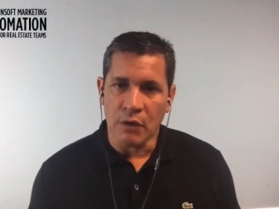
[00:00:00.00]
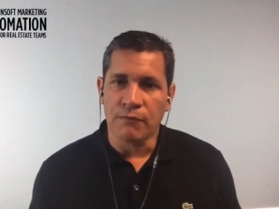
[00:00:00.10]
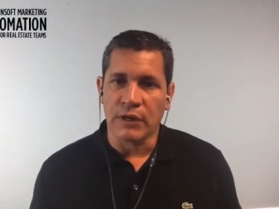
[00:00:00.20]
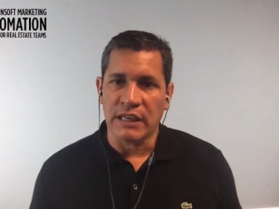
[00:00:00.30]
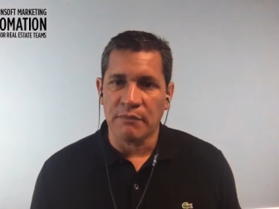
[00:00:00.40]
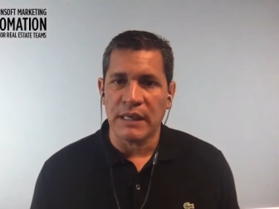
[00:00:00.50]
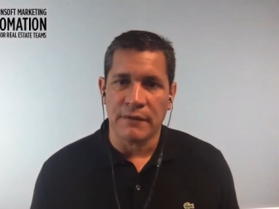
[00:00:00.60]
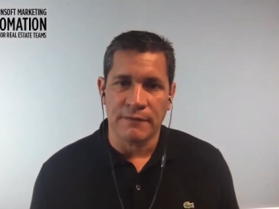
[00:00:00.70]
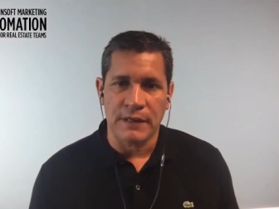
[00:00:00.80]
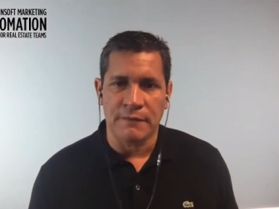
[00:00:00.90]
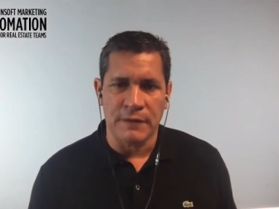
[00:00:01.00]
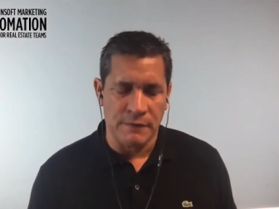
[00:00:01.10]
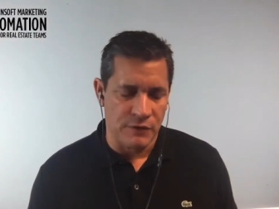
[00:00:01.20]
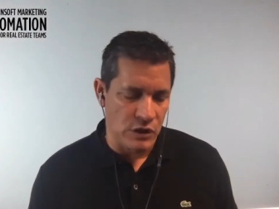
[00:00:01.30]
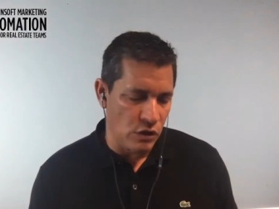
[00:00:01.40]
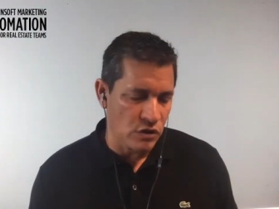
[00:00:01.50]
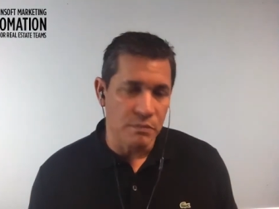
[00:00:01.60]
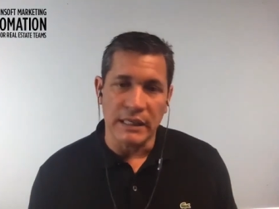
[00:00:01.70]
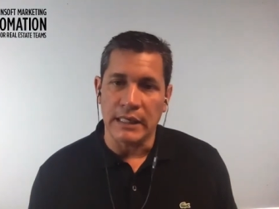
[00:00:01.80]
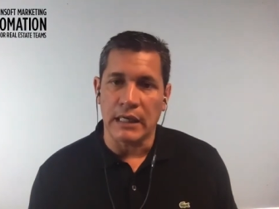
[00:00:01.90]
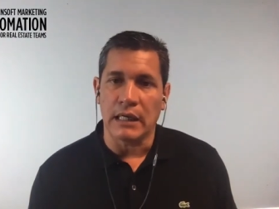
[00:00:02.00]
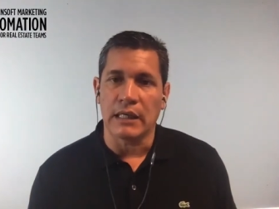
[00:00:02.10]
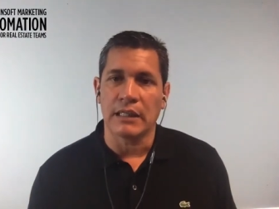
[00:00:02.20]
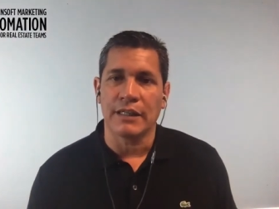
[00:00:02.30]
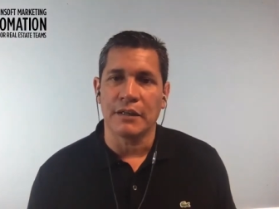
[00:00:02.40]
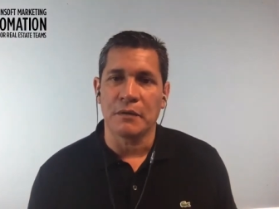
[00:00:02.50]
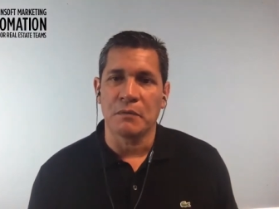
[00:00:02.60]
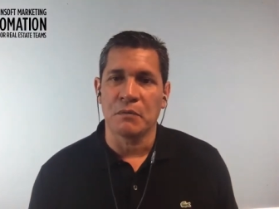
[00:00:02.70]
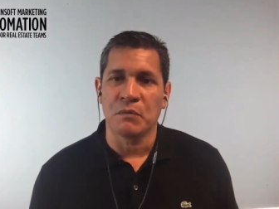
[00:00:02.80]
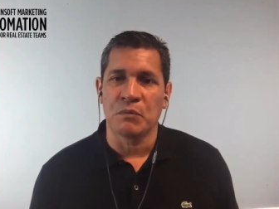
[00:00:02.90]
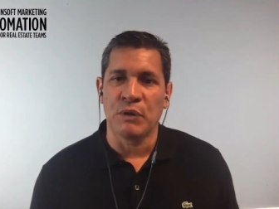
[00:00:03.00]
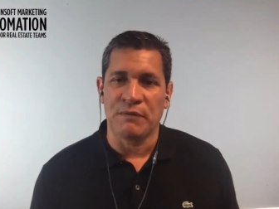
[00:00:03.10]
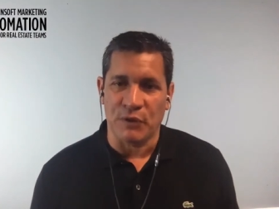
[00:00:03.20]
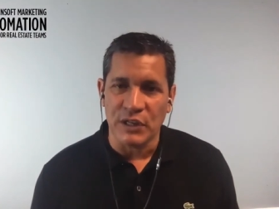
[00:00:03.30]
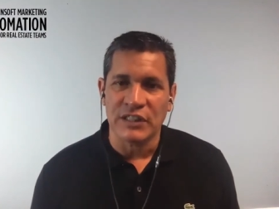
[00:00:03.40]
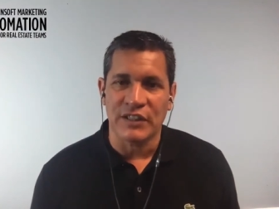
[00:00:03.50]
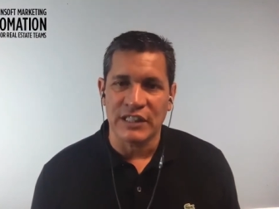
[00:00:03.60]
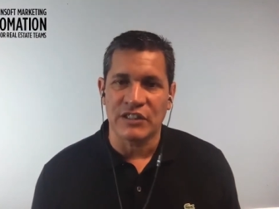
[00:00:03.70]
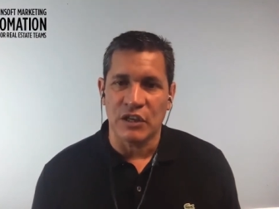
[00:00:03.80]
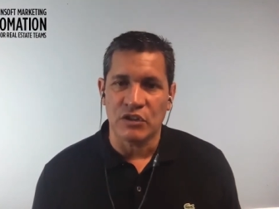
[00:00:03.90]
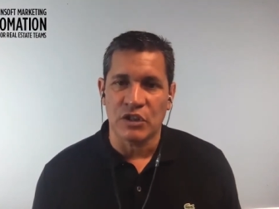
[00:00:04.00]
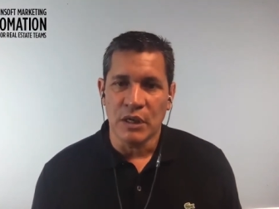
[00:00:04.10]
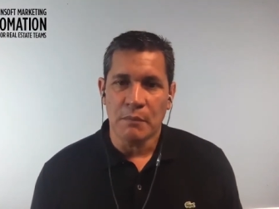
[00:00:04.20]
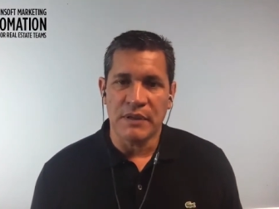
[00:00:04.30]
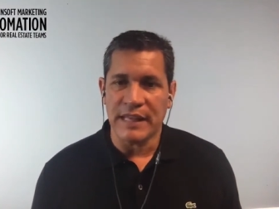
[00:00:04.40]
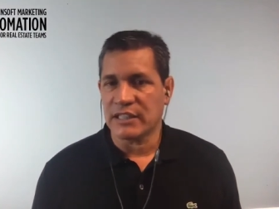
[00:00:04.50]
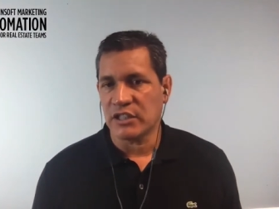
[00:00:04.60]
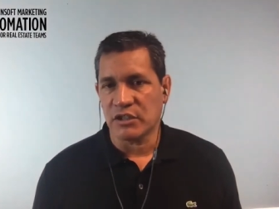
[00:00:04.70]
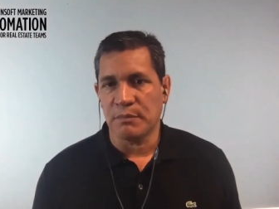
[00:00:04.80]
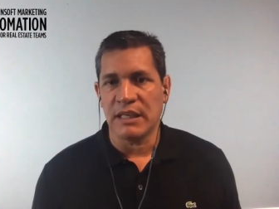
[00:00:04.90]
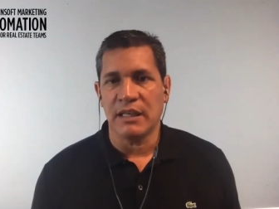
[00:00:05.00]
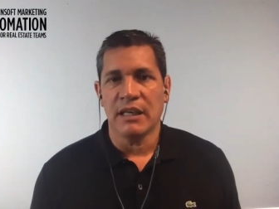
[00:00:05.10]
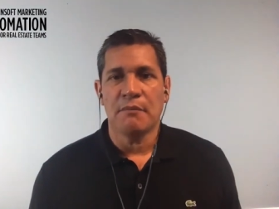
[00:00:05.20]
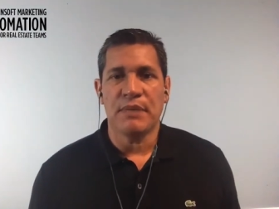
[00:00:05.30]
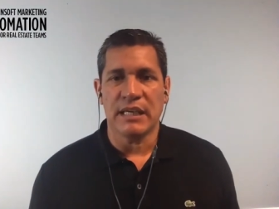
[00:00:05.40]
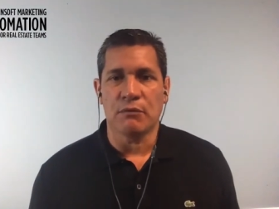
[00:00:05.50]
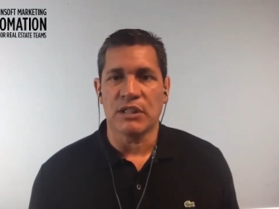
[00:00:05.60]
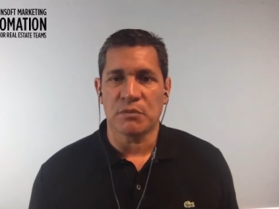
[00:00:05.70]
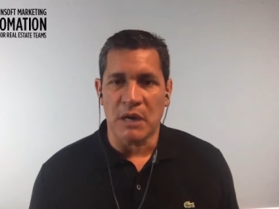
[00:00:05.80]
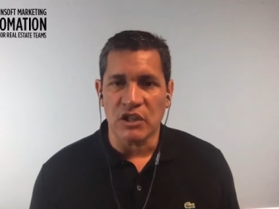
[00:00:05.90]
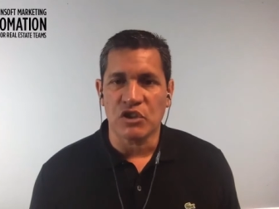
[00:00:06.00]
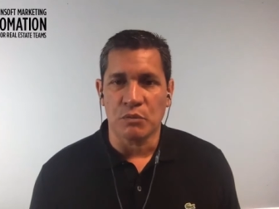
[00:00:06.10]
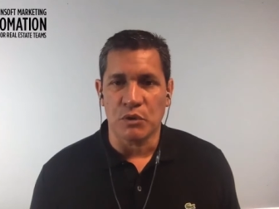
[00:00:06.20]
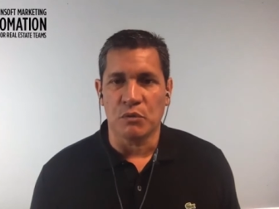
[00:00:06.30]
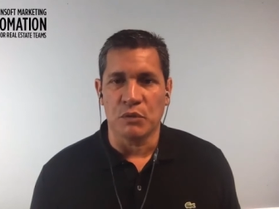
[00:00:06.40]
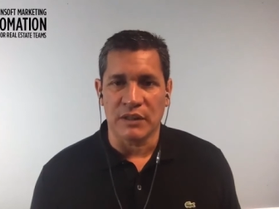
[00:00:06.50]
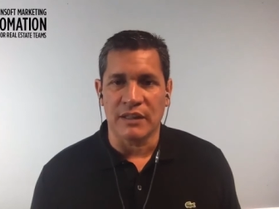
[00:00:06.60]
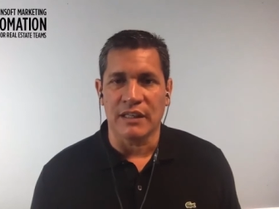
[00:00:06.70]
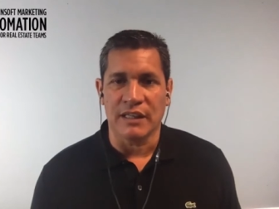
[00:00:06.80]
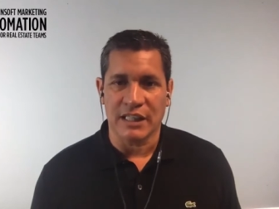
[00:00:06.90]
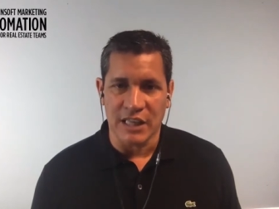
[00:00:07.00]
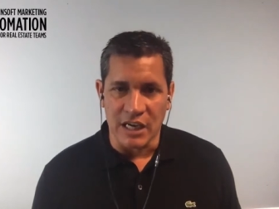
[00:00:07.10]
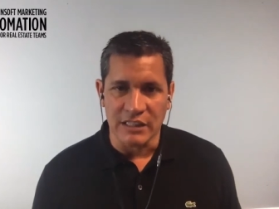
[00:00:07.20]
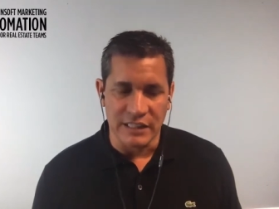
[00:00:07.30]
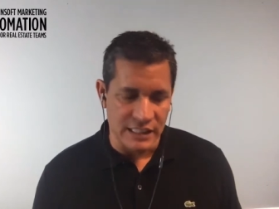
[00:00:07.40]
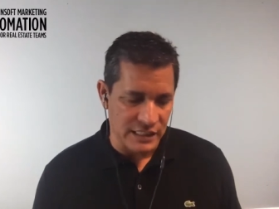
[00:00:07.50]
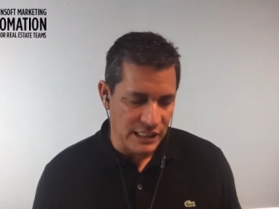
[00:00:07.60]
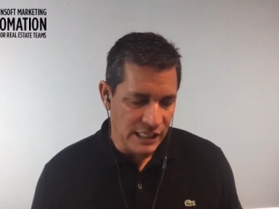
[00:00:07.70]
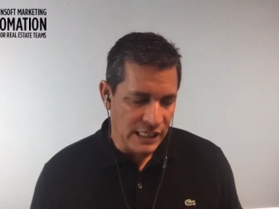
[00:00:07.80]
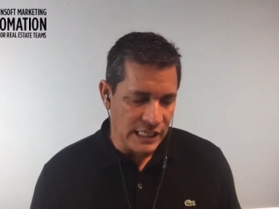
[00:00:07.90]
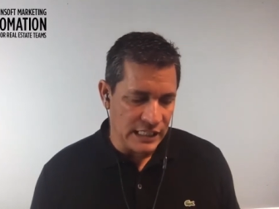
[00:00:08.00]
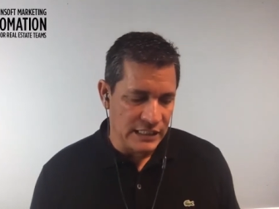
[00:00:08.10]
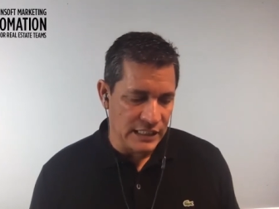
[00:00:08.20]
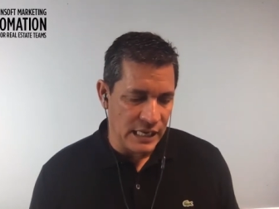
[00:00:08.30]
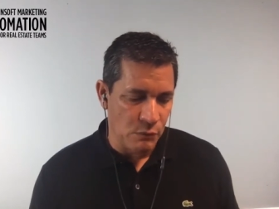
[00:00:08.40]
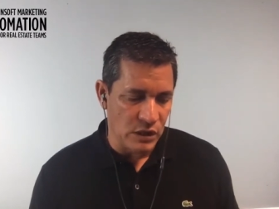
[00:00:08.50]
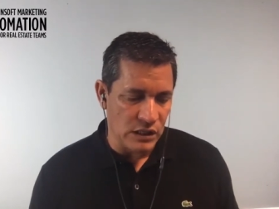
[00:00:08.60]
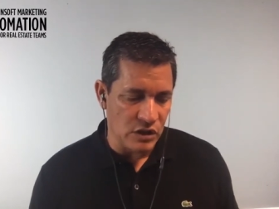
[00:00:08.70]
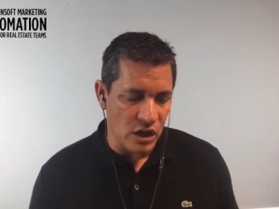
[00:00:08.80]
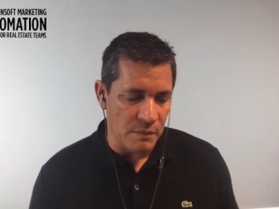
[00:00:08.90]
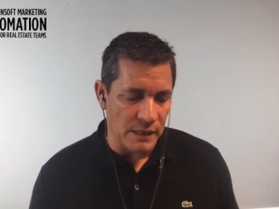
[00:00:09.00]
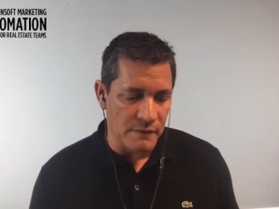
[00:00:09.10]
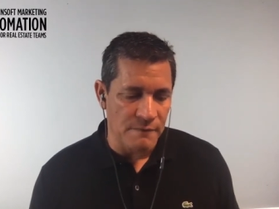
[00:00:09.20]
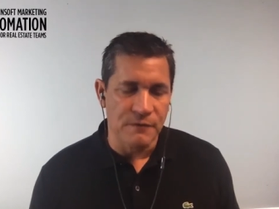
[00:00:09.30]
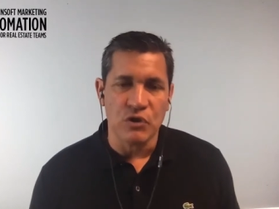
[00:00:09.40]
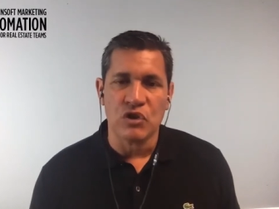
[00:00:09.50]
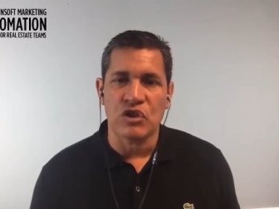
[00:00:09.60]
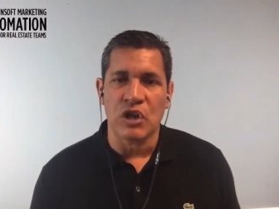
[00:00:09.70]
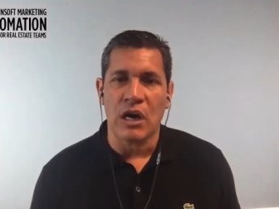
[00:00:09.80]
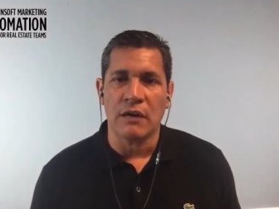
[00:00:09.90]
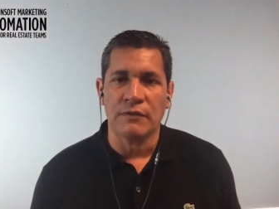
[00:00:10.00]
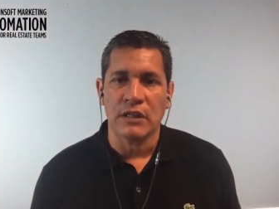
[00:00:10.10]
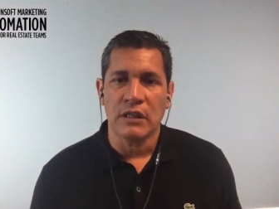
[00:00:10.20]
forgive me if you notice me referring to these notes, but that's just me being responsible with the content. And today we're going to talk about Infusionsoft